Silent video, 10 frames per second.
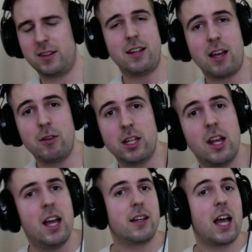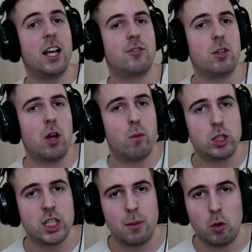that's how it is. Guys, when you are
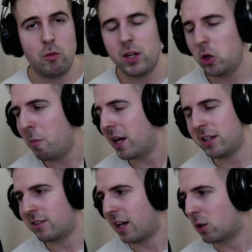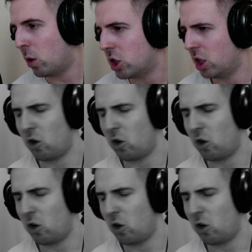watching a movie, nobody is like questioning,